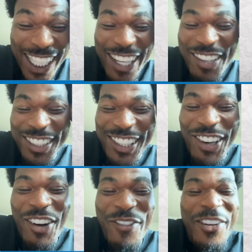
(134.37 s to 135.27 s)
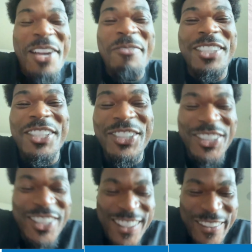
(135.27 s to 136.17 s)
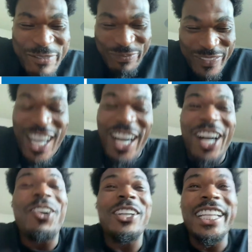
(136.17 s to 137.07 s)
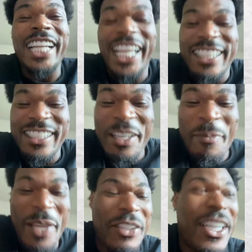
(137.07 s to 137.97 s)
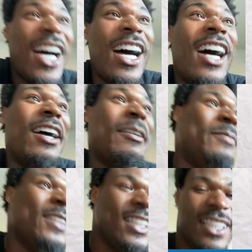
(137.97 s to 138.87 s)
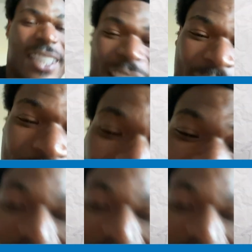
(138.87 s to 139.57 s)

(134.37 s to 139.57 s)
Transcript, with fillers: it, it was cool for him too. Uh, of course, he didn't get to see me on the uh, the the